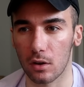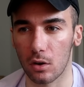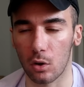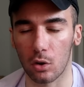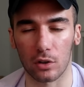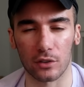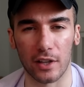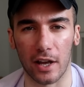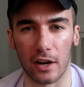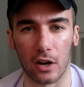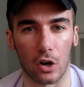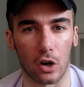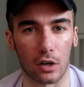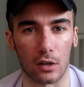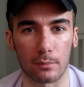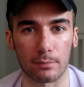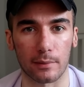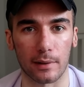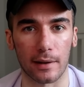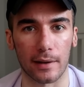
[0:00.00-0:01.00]
All that
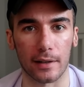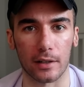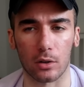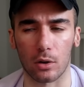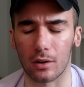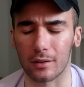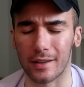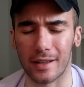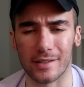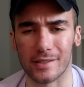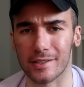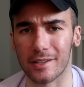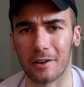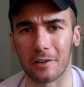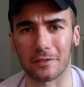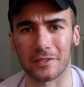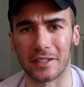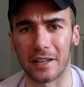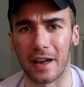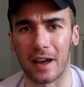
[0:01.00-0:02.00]
heartbreak, all that
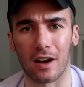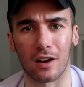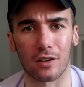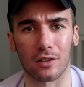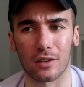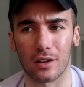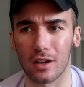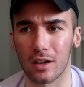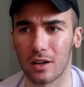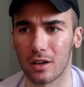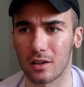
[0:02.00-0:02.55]
self doubt,